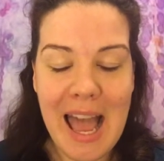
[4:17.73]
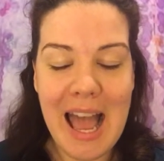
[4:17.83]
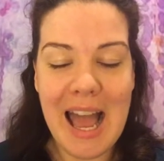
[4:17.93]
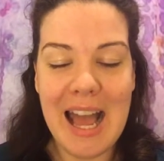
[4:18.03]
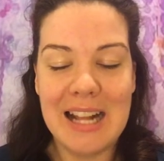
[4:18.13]

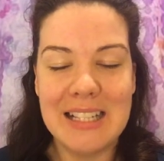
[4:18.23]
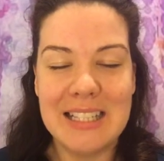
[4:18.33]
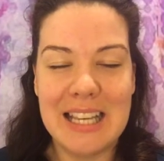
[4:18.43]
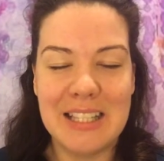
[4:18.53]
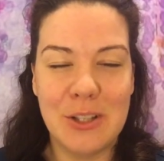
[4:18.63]
And
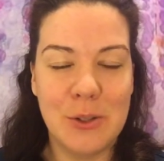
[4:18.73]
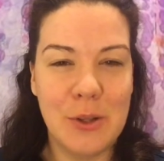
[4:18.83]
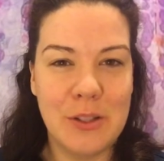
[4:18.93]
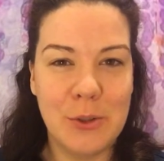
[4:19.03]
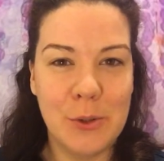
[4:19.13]
it's a
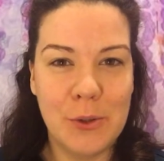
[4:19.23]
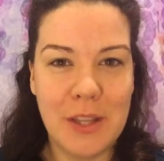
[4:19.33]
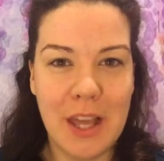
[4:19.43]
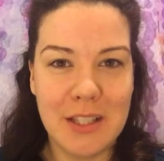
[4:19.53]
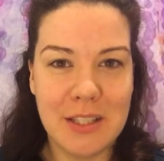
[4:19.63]
tool
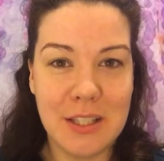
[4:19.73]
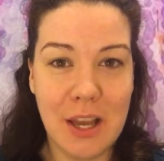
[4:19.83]
that